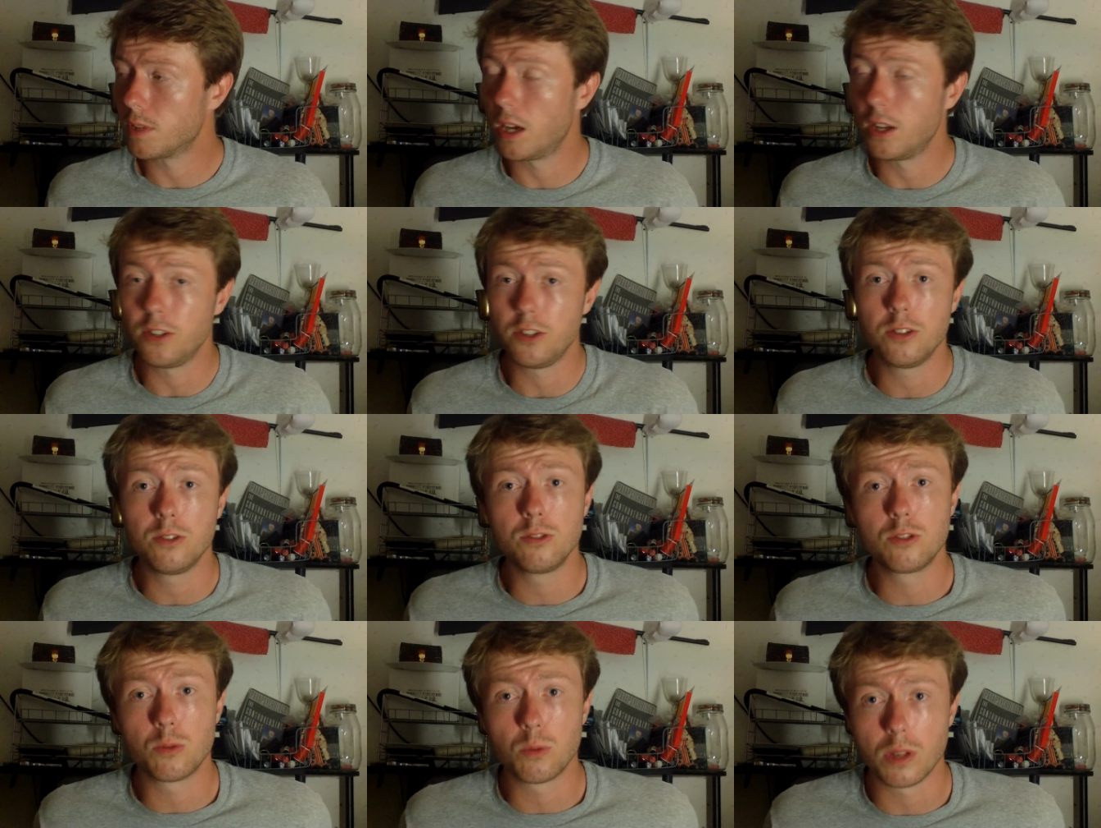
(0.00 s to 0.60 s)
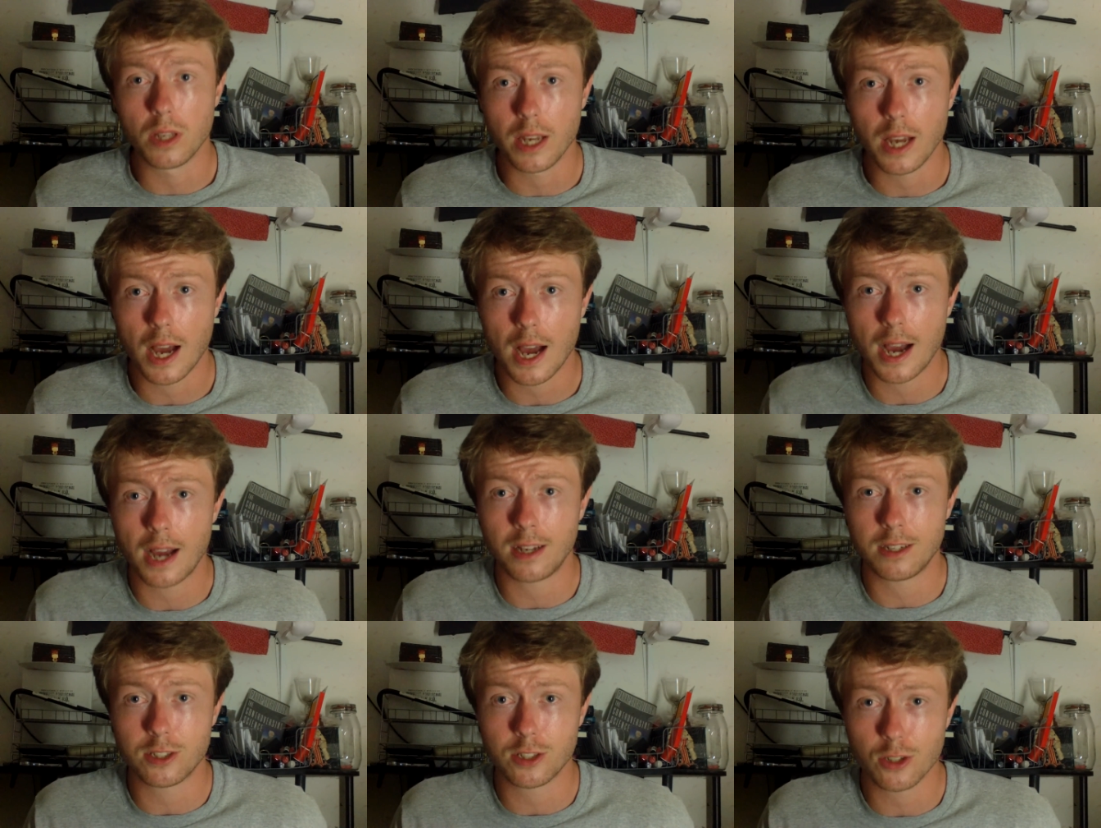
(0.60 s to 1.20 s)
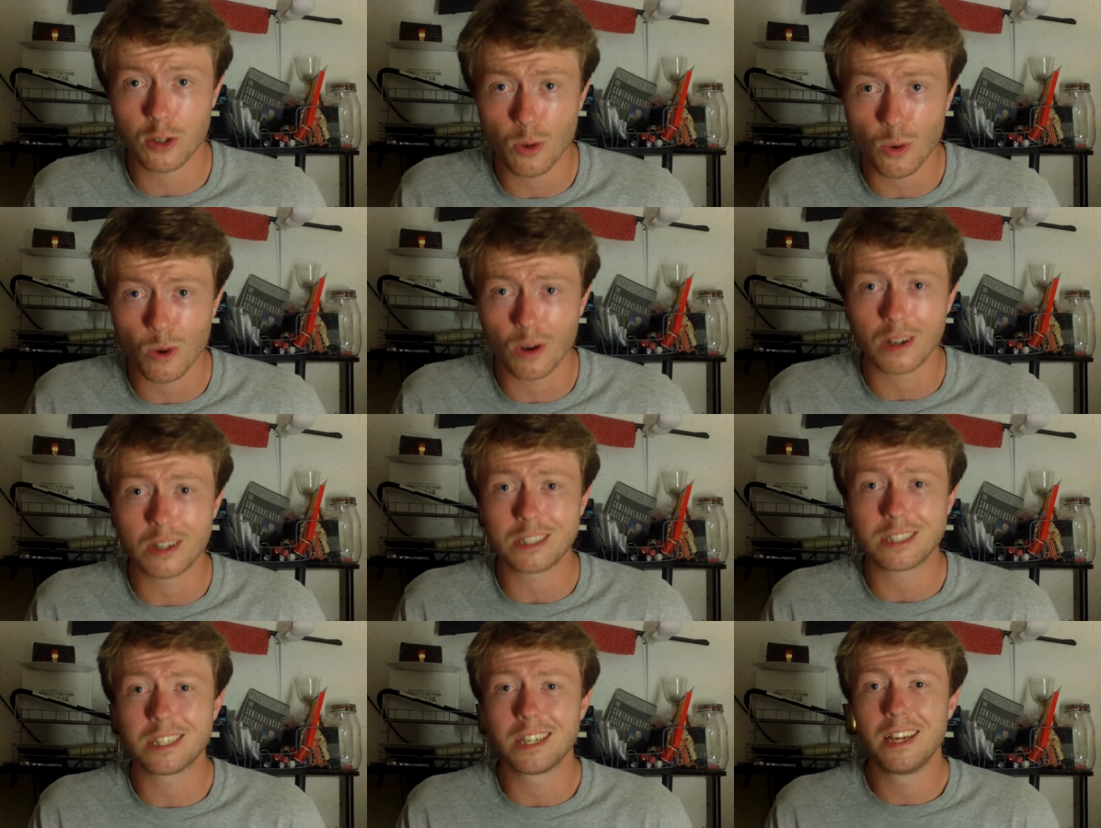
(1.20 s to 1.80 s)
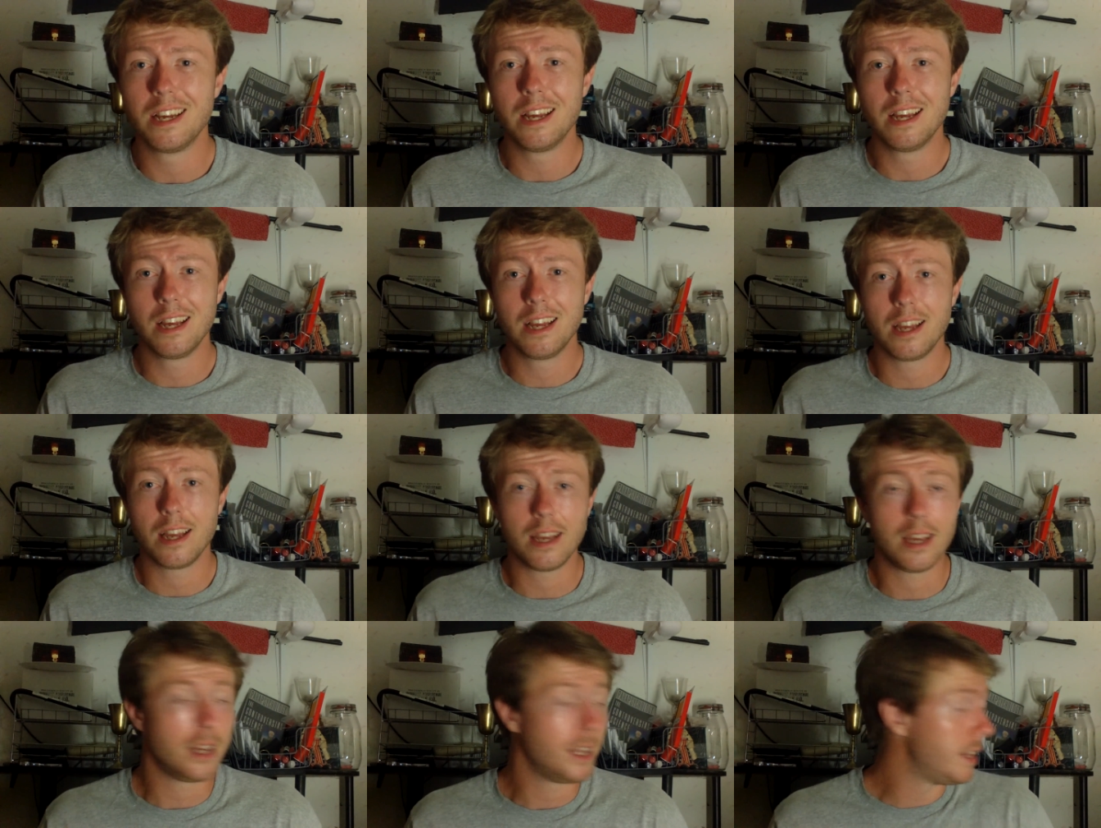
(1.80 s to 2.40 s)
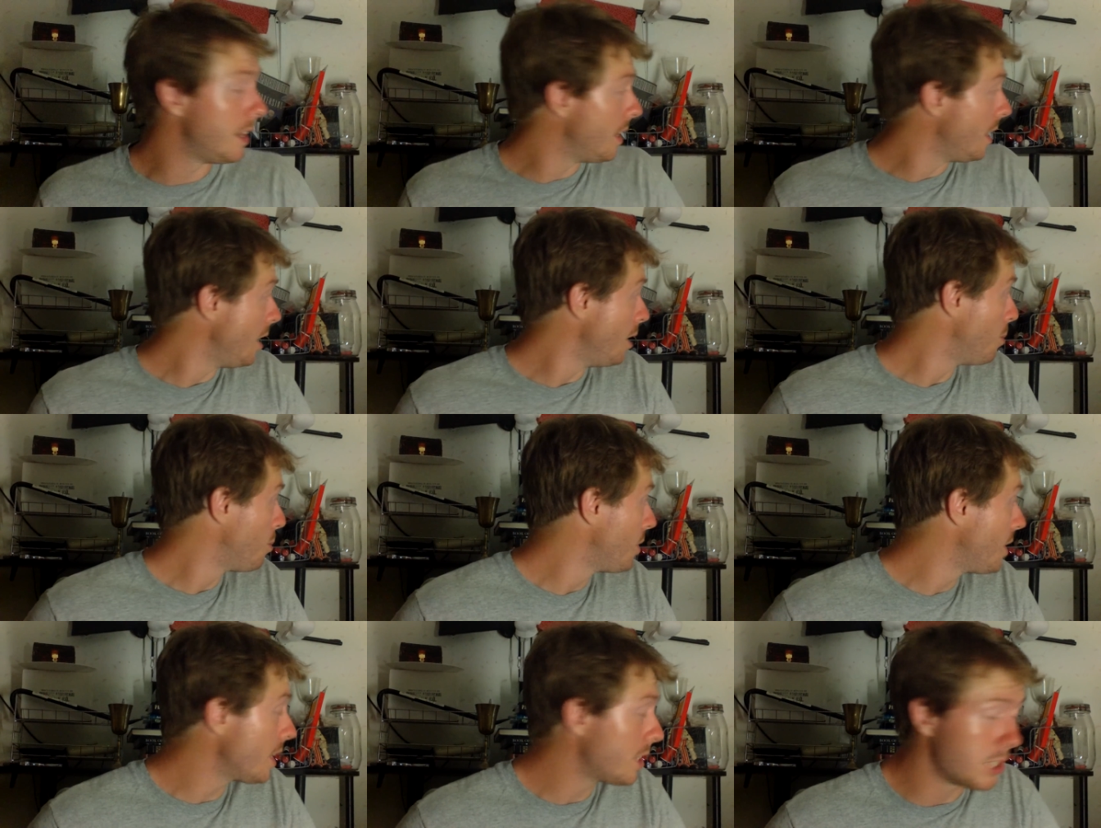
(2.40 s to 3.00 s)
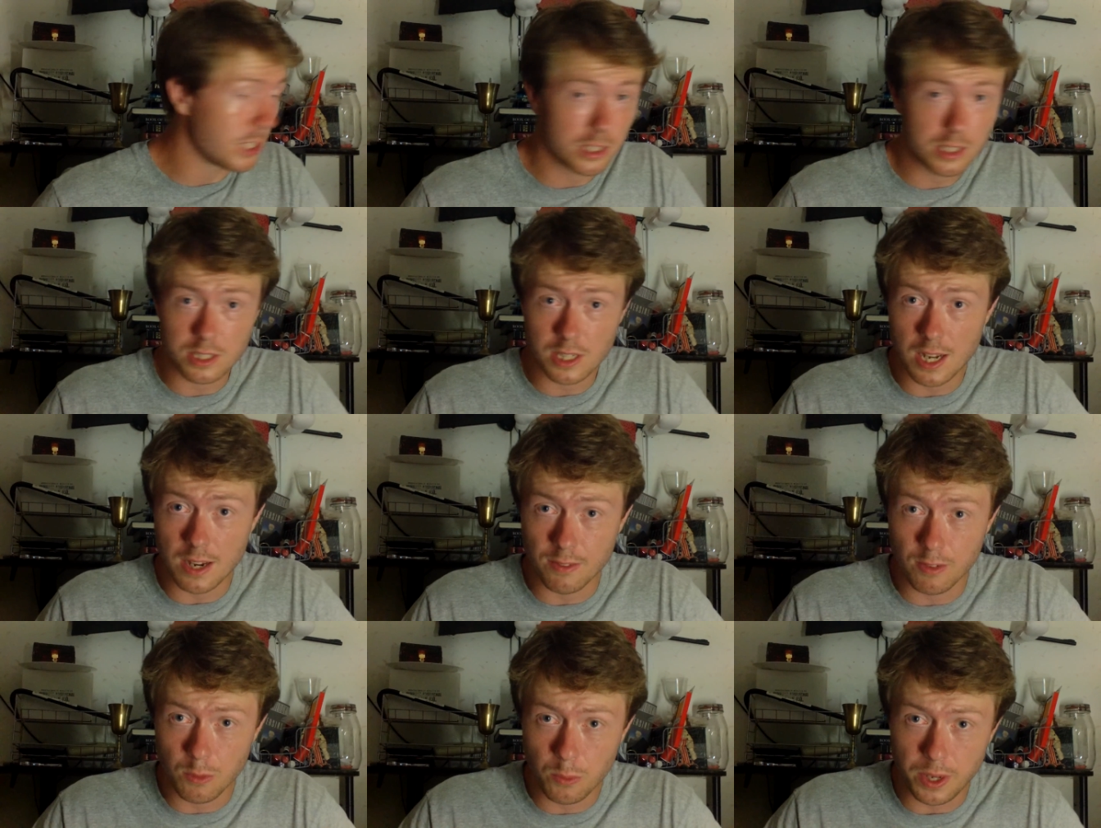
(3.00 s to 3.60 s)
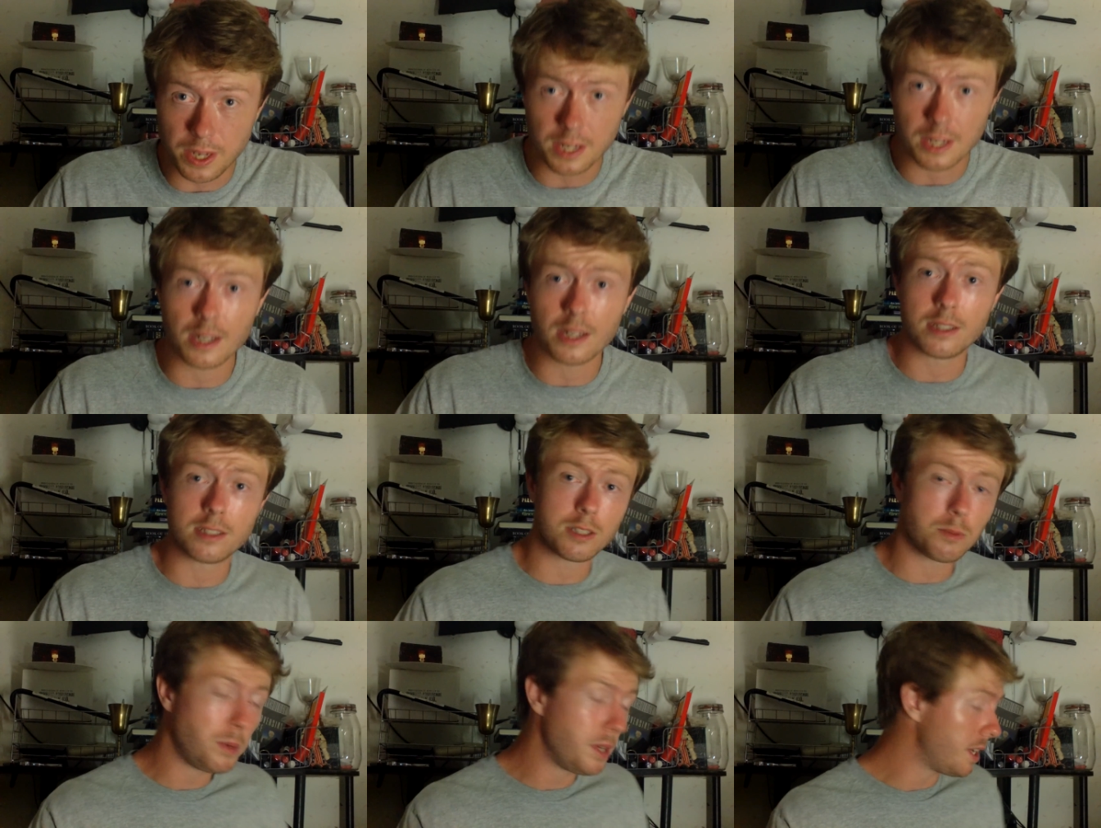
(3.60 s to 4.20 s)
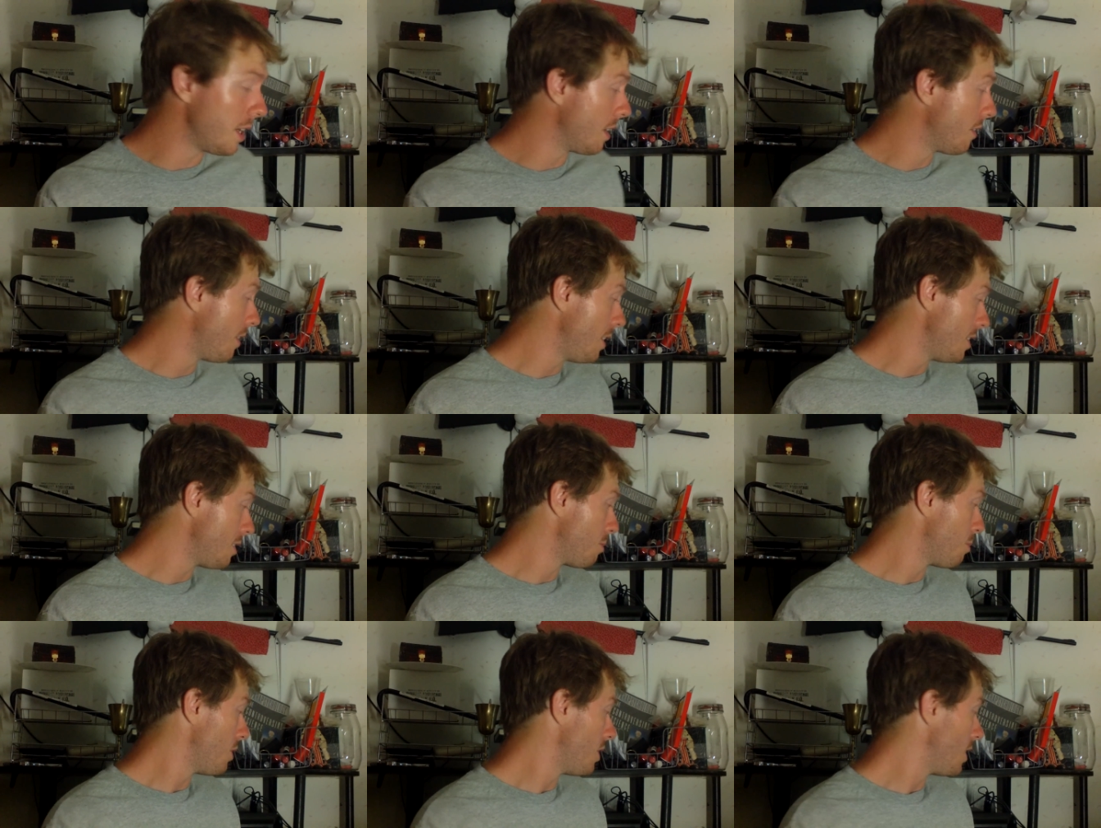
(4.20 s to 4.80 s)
unusually high scores in the predictions every week. And speaking of these